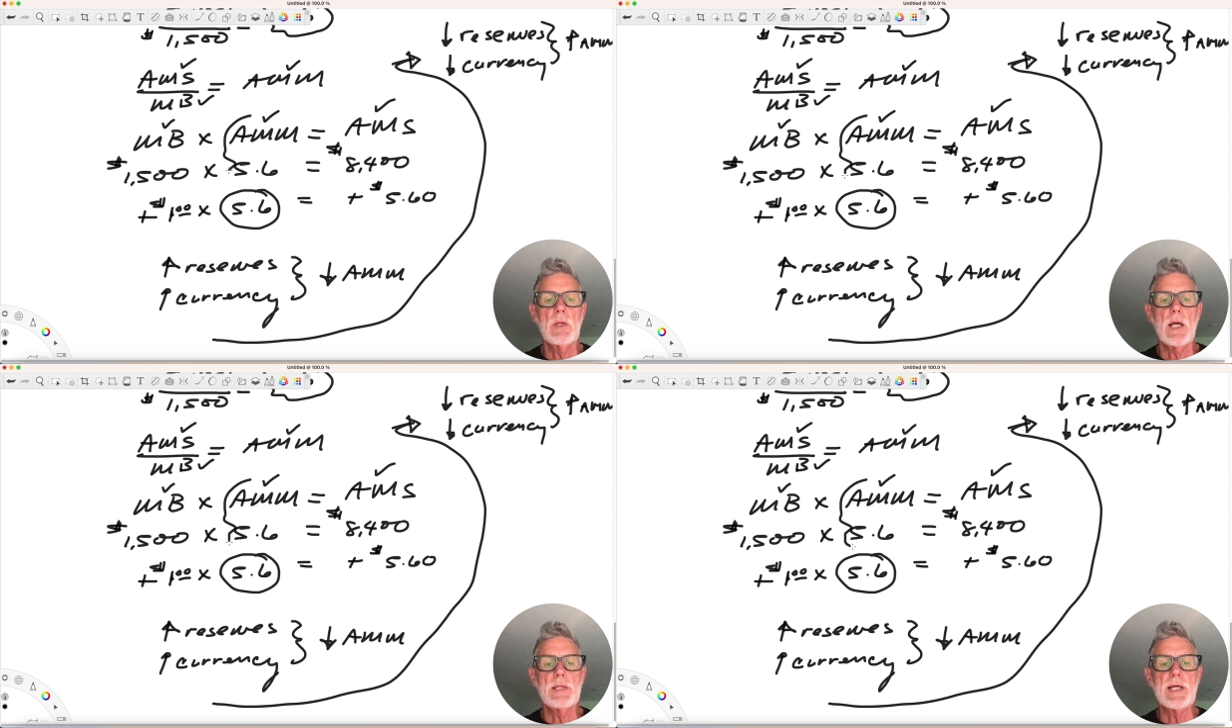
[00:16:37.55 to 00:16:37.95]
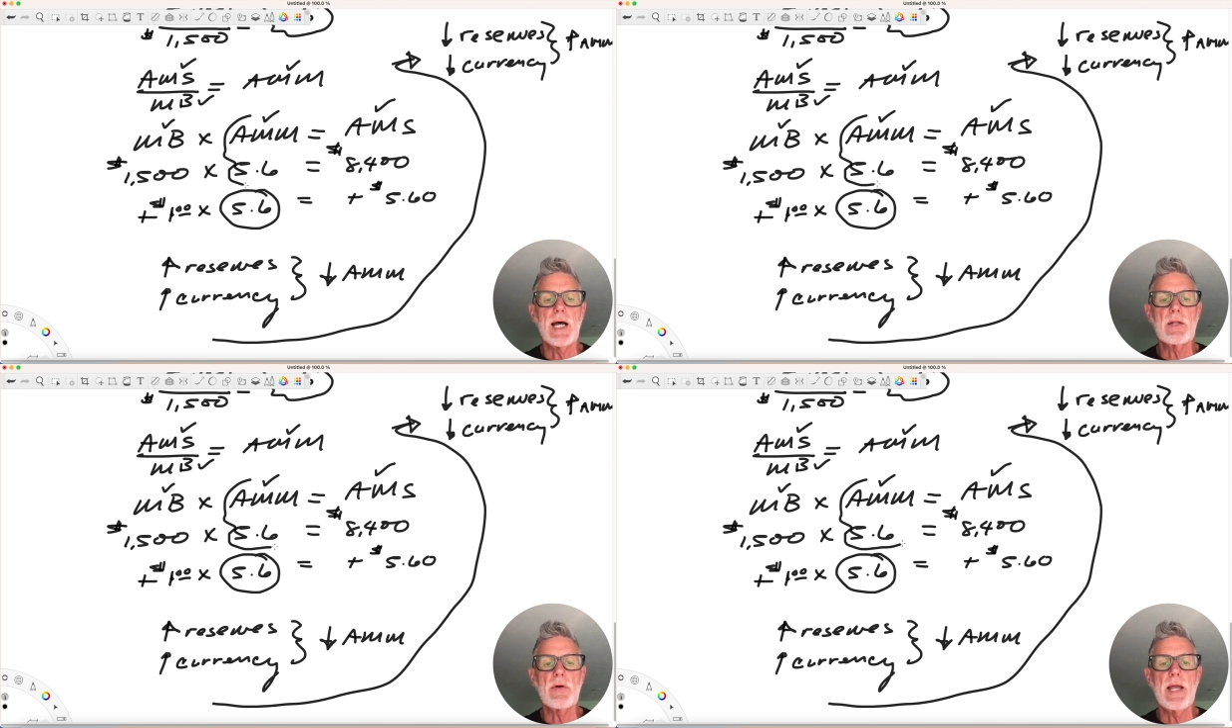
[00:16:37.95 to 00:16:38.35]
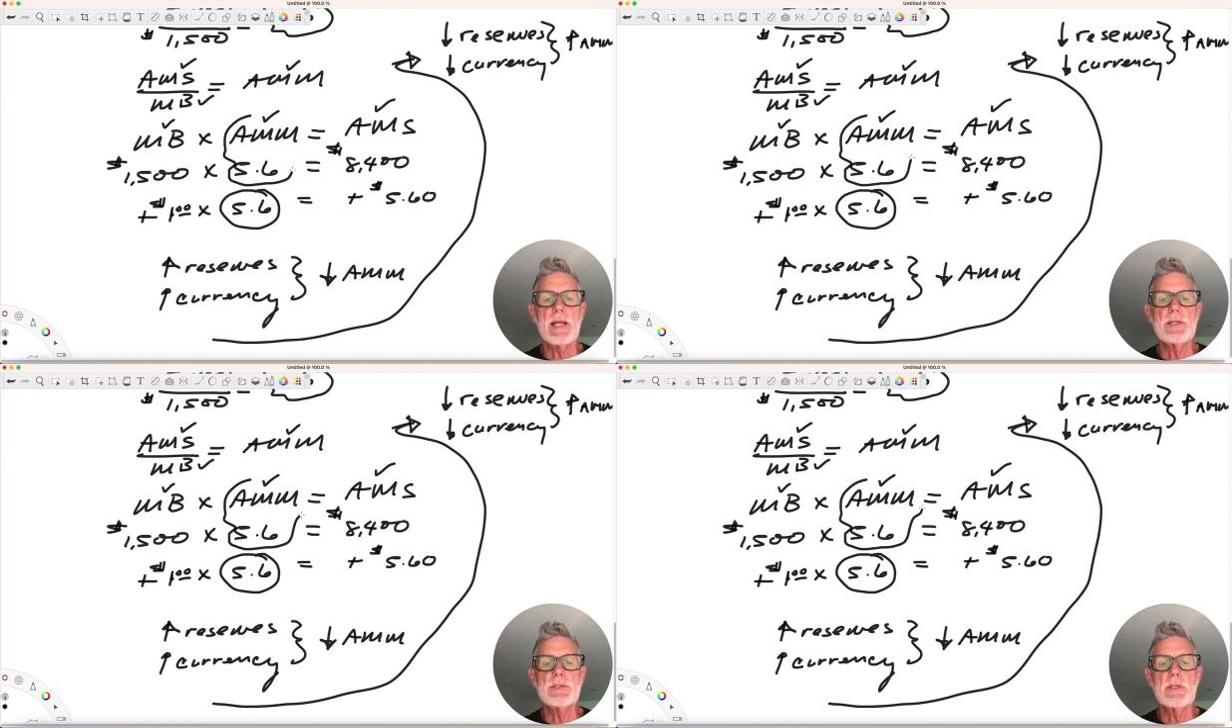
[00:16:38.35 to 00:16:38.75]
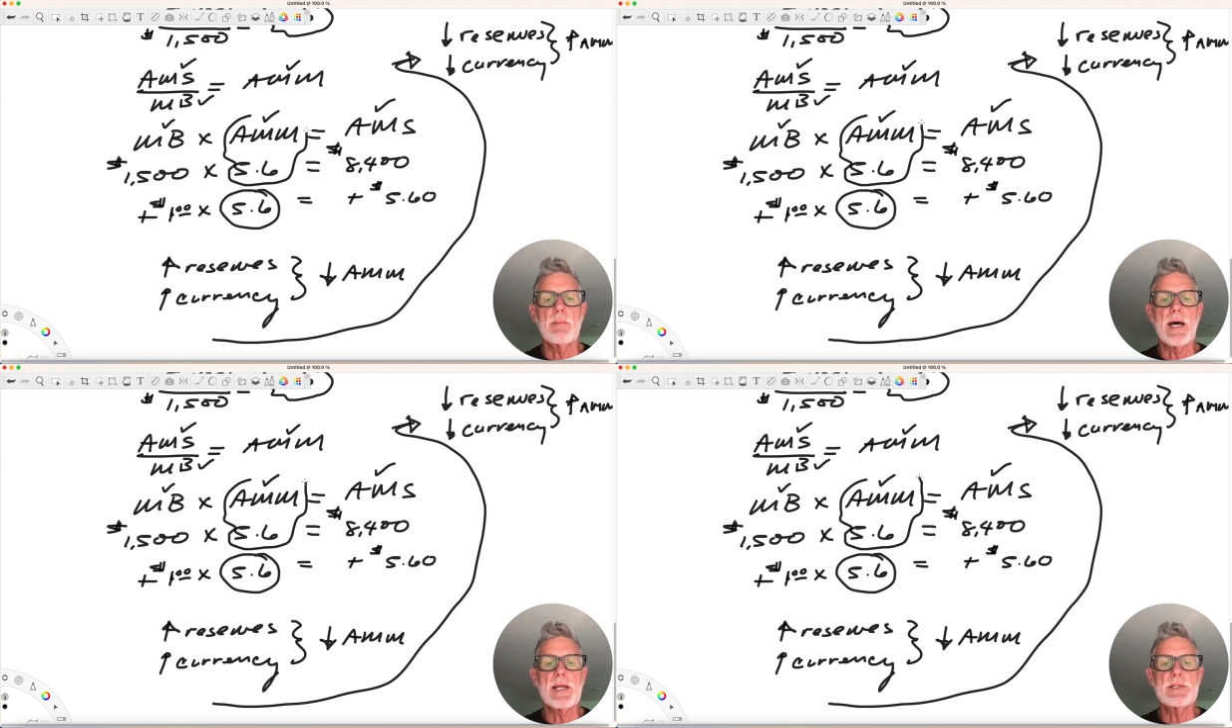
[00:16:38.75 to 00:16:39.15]
a dollar added to the
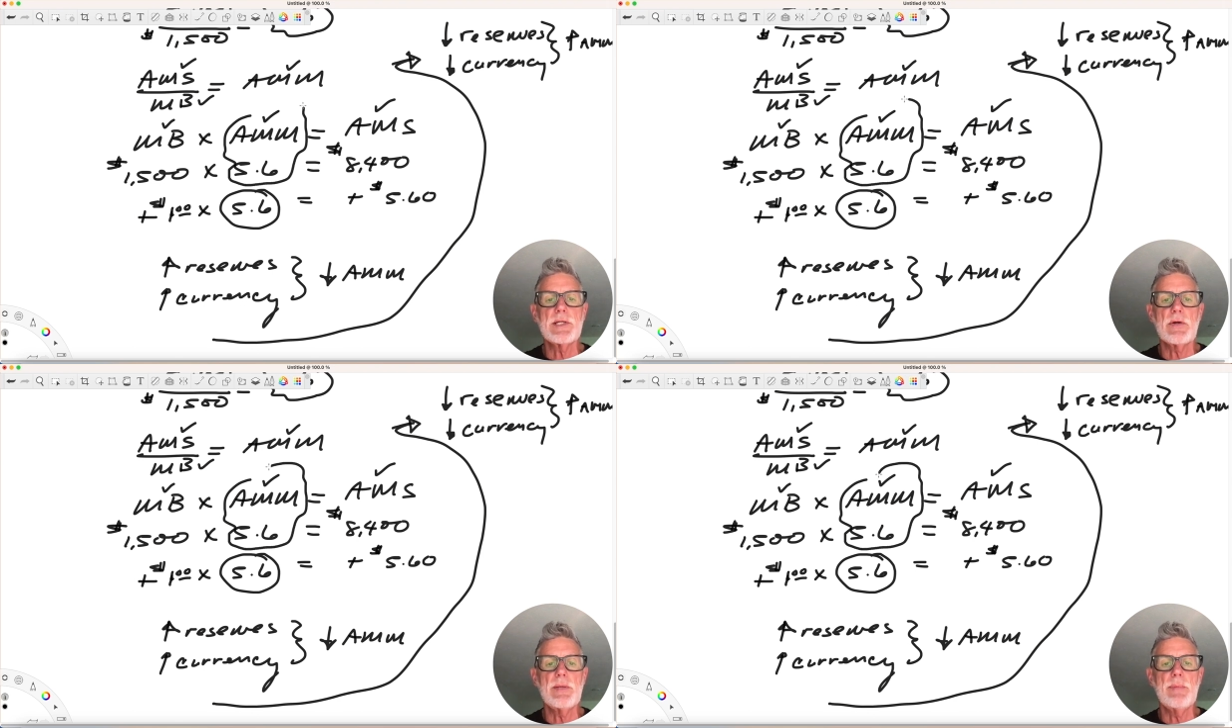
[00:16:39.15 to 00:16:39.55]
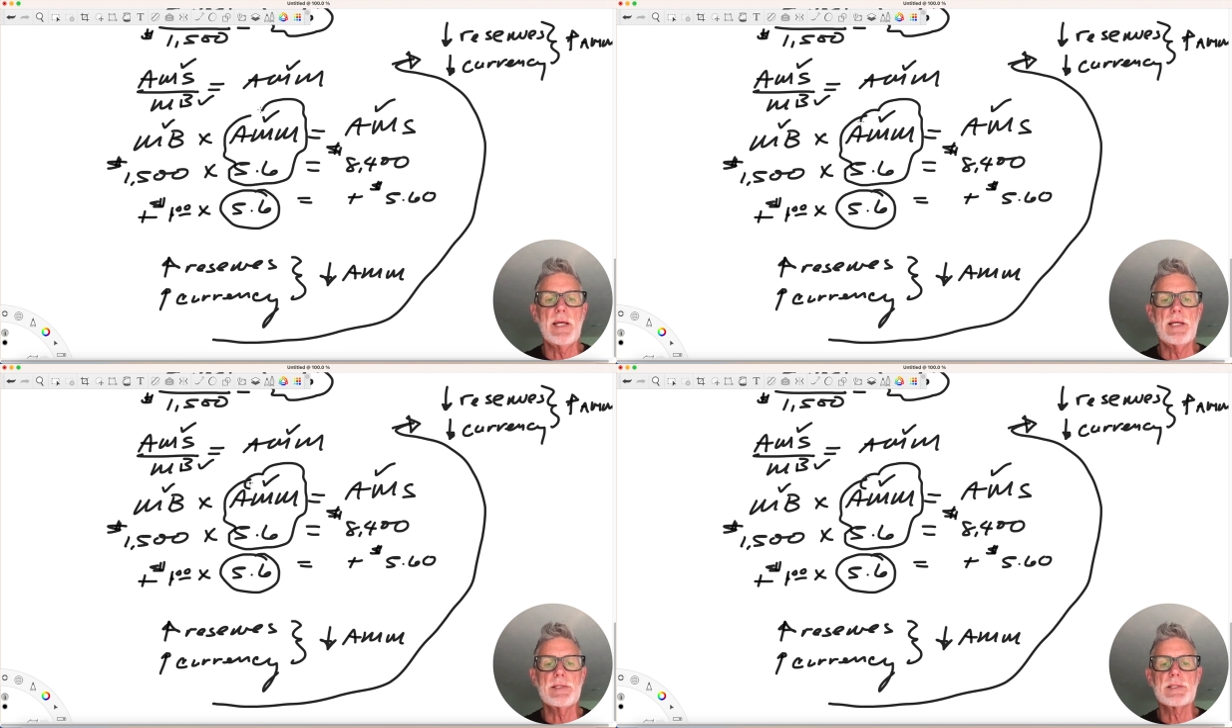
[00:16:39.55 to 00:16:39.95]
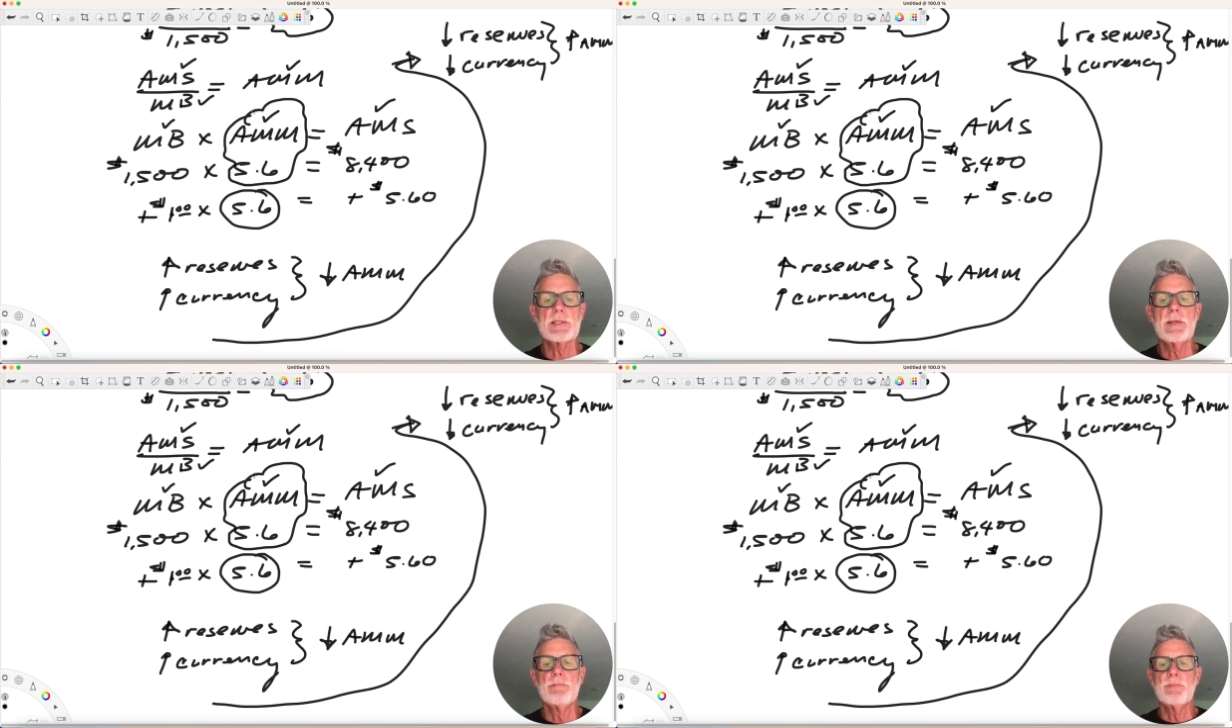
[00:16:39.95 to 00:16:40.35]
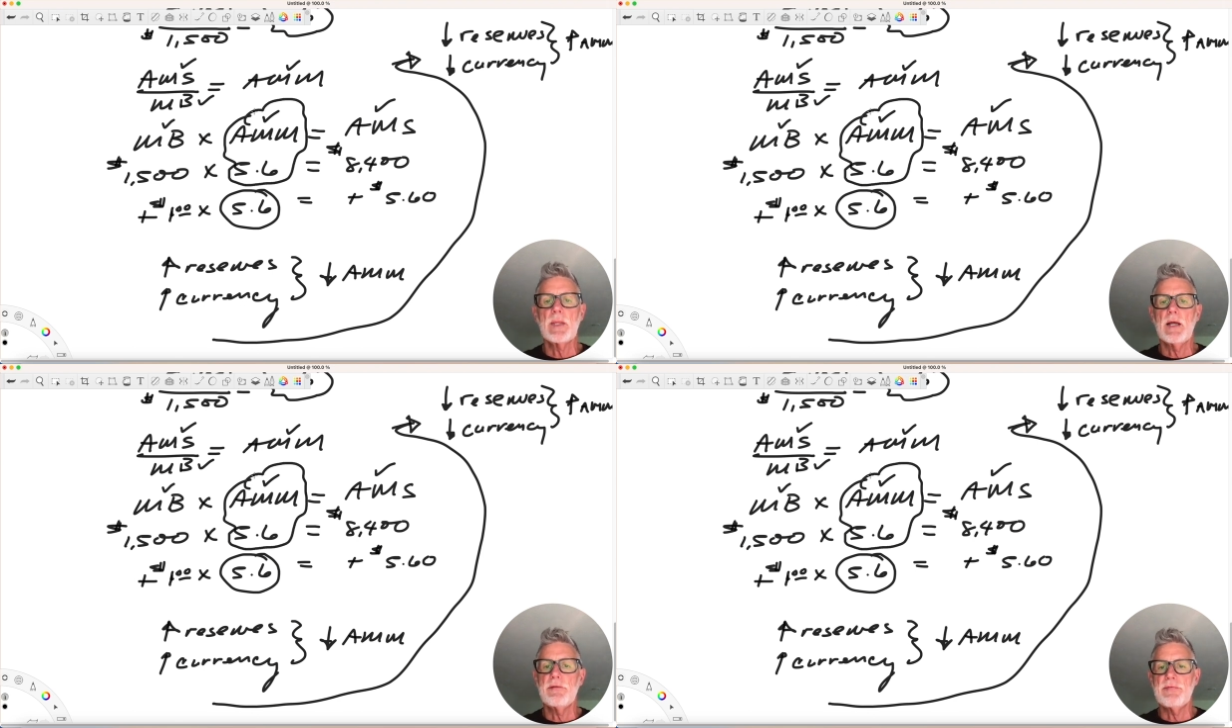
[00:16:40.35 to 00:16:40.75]
monetary base
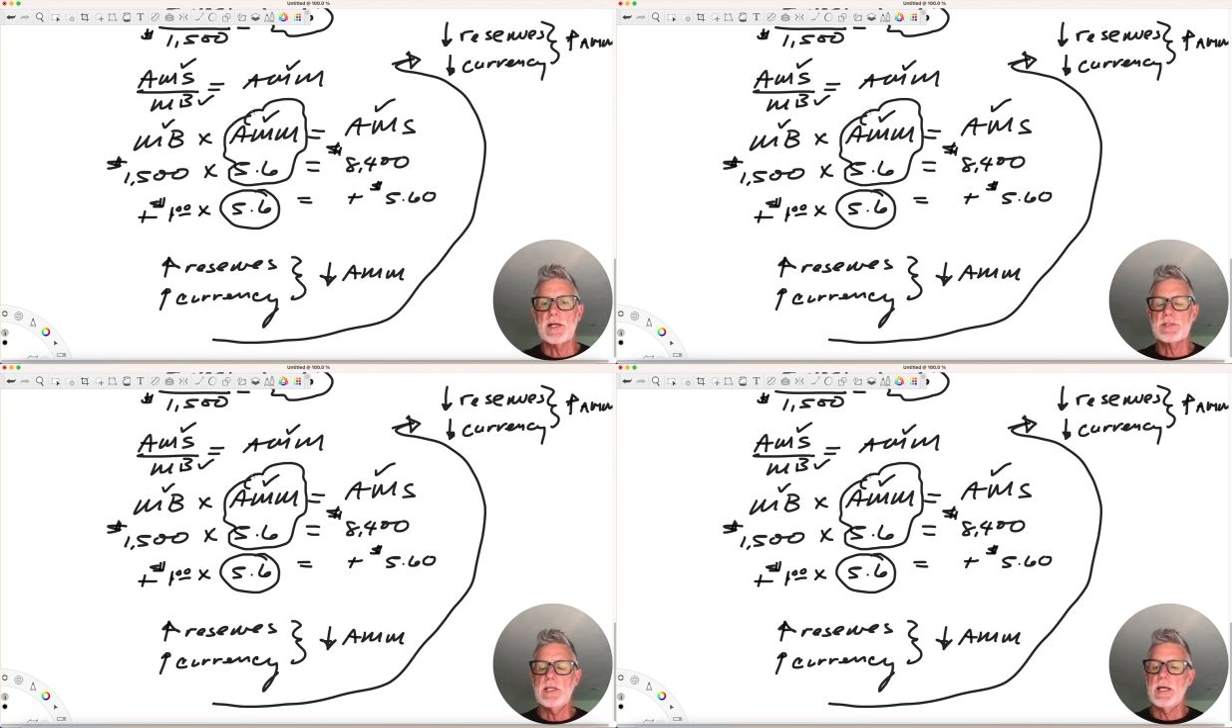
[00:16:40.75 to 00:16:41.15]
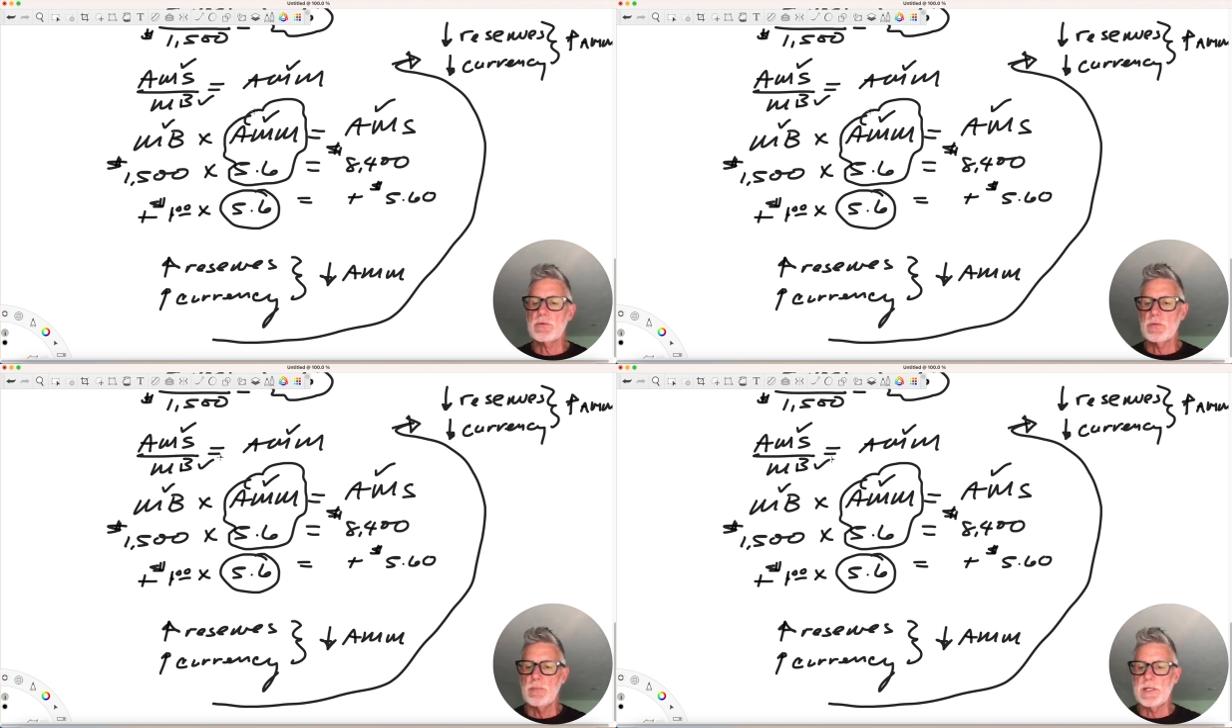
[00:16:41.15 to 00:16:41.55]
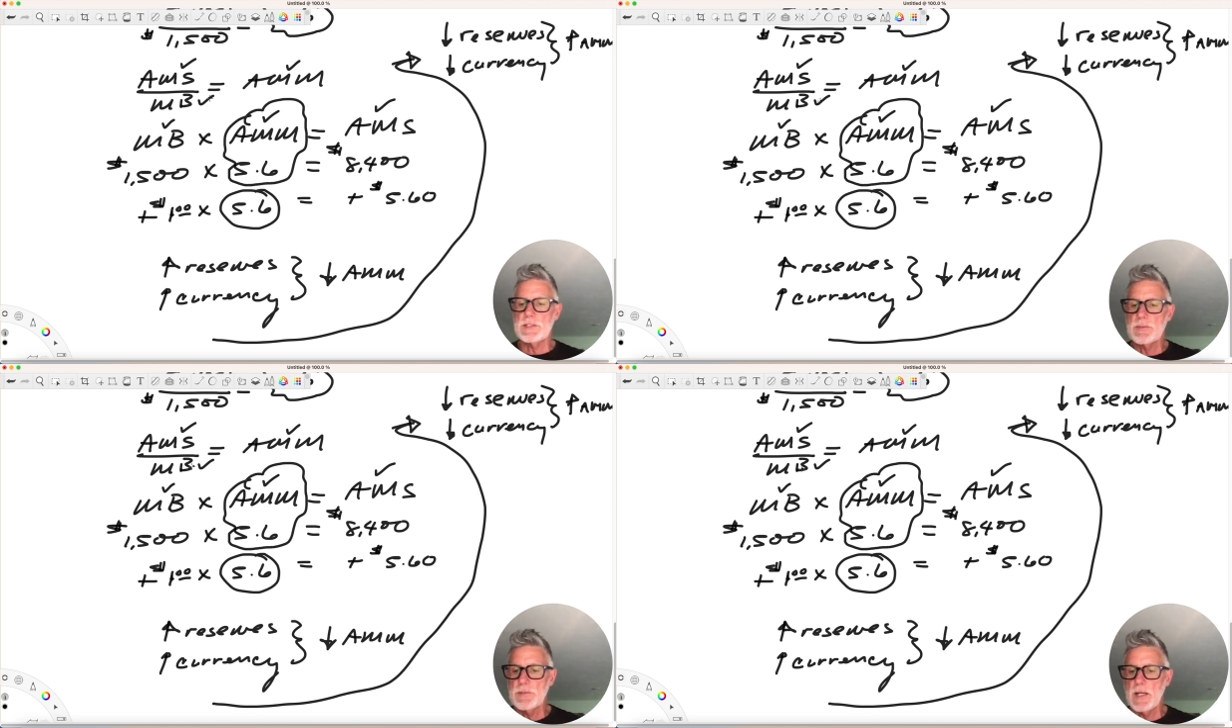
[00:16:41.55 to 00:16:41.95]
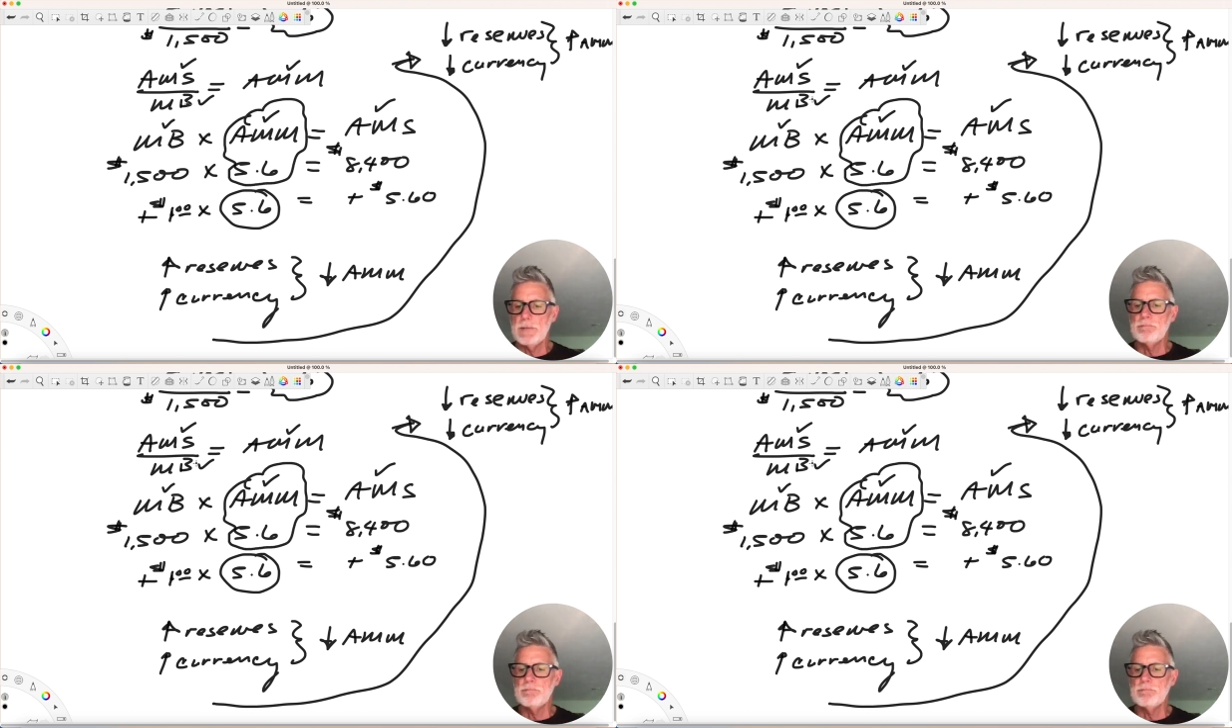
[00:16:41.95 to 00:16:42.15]
affects the actual money supply.